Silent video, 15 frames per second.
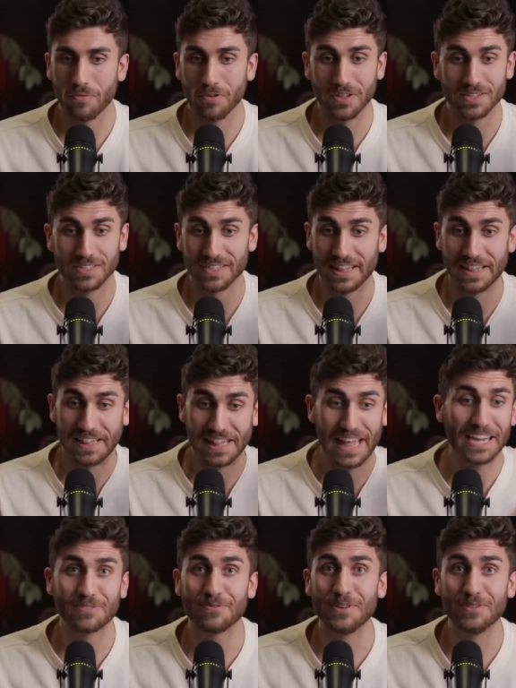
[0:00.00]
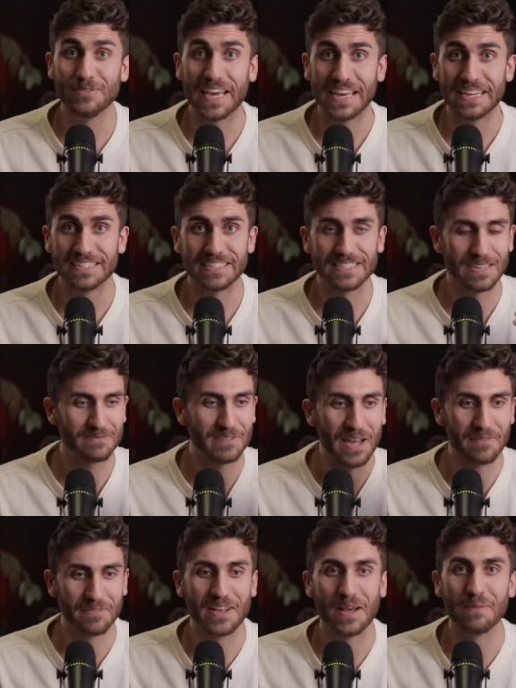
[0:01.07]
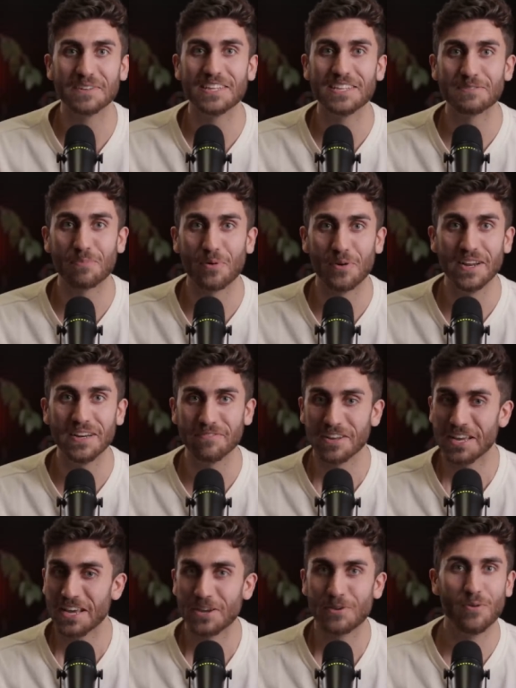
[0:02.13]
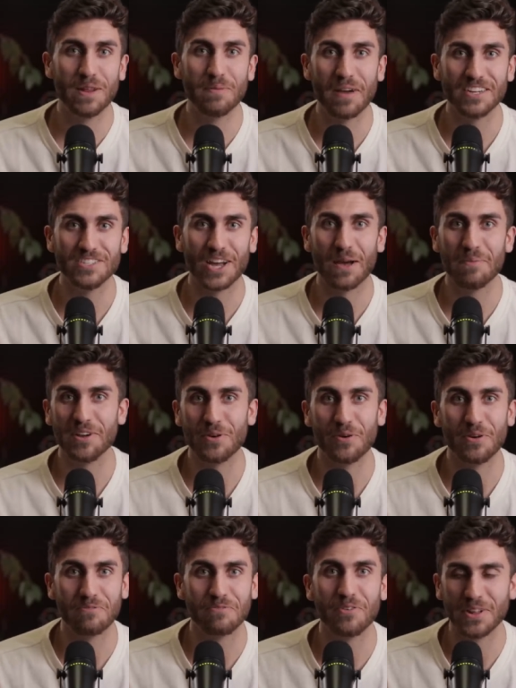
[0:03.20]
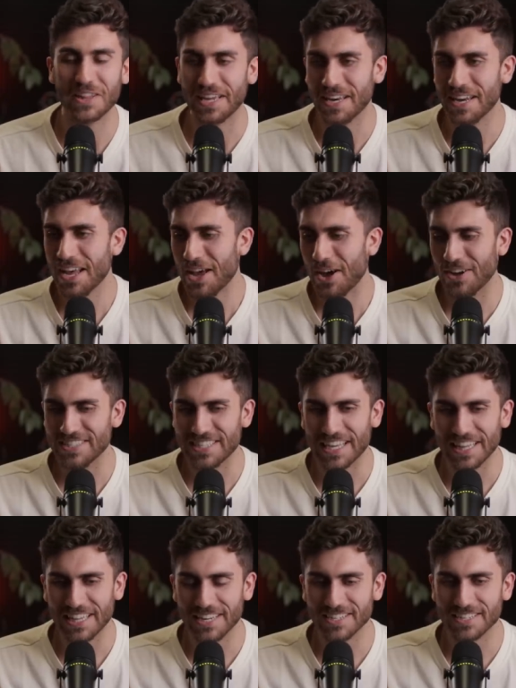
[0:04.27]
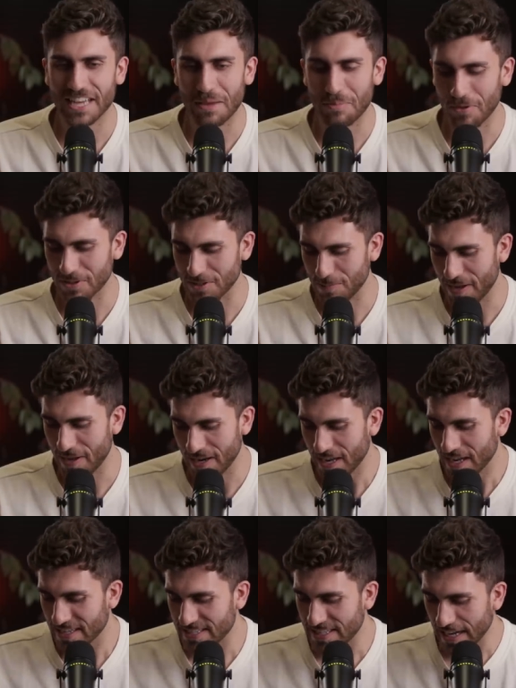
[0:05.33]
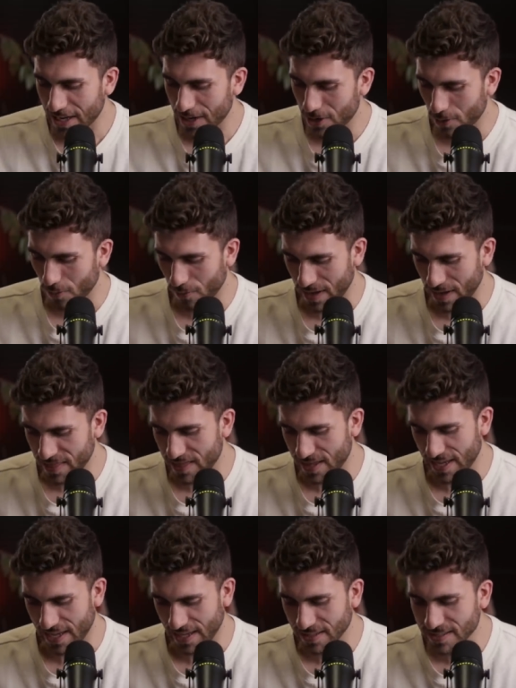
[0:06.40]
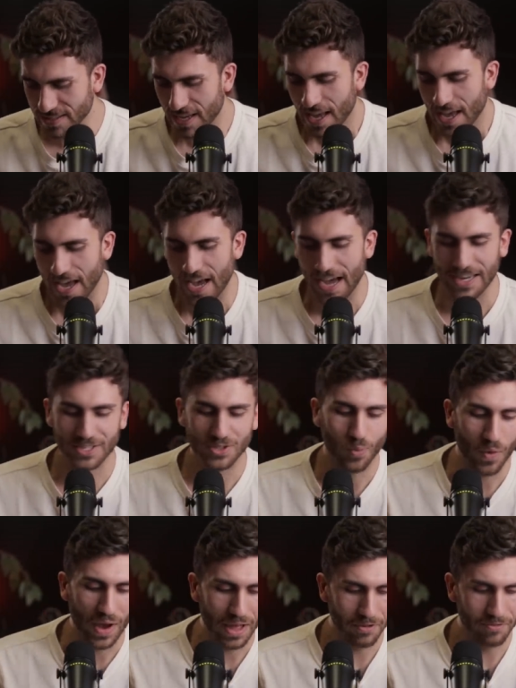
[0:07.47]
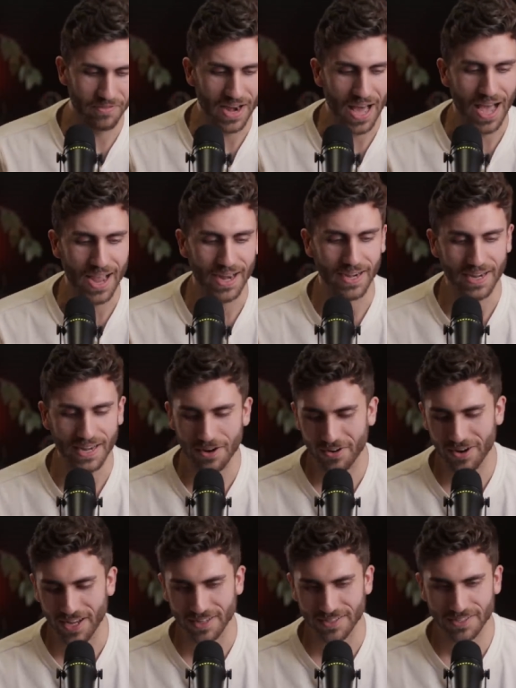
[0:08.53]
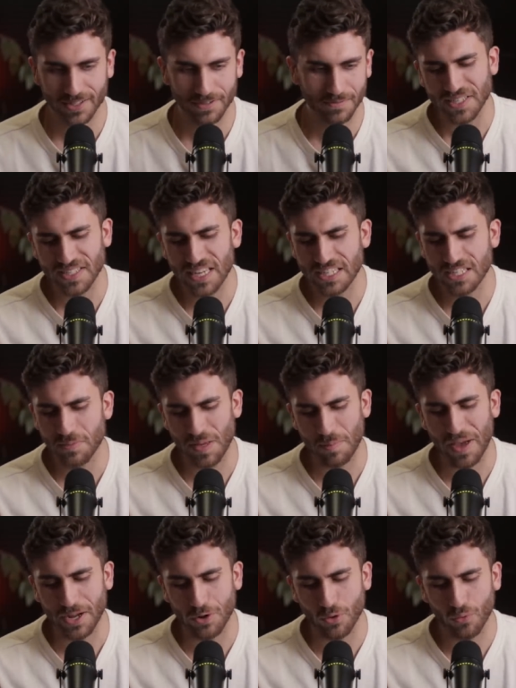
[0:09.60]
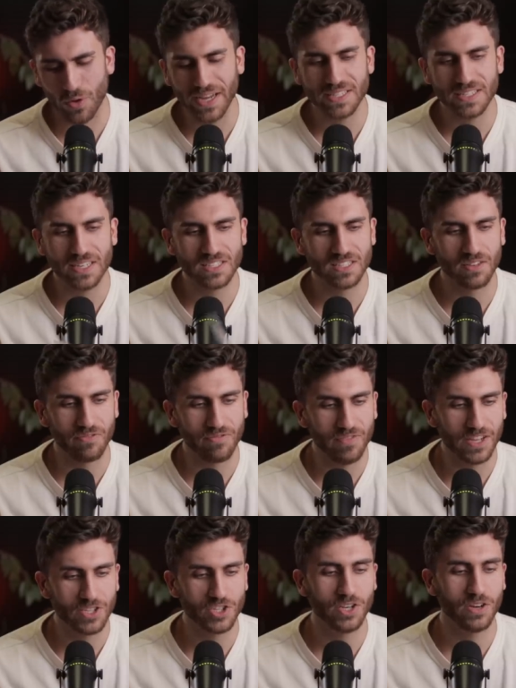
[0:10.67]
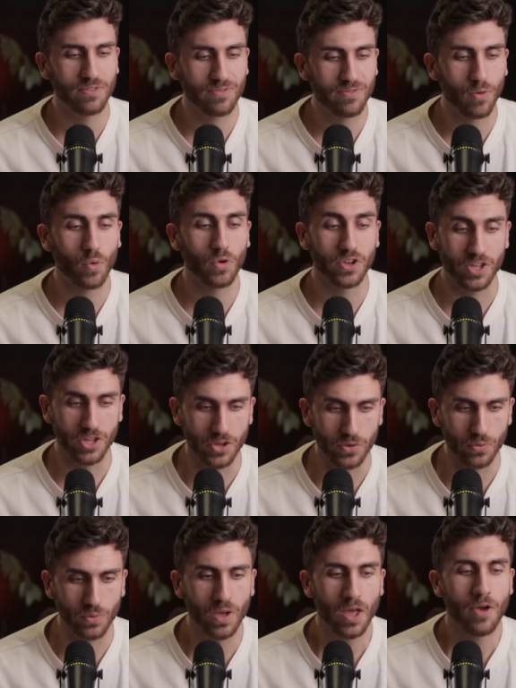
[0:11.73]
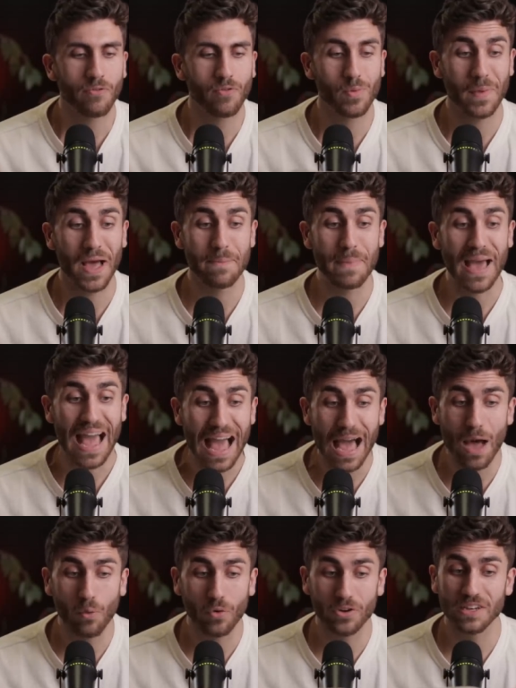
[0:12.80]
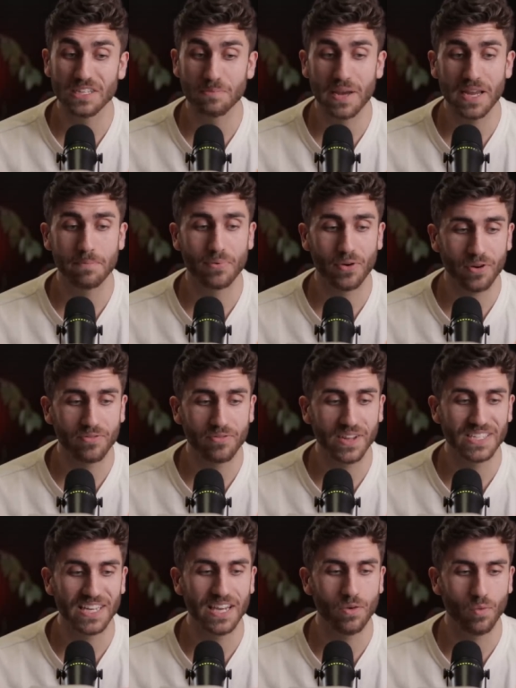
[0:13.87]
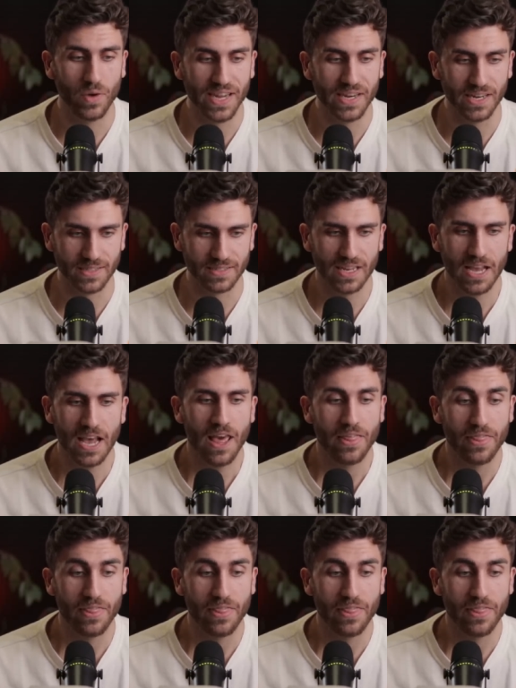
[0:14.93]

over this last few days as I've kind of come to this point of quitting my job and going full in on Daily Disciple has been Second Corinthians uh, 12 9. And here it is. But he said to me, My grace is sufficient for you, for my power is made perfect in weakness.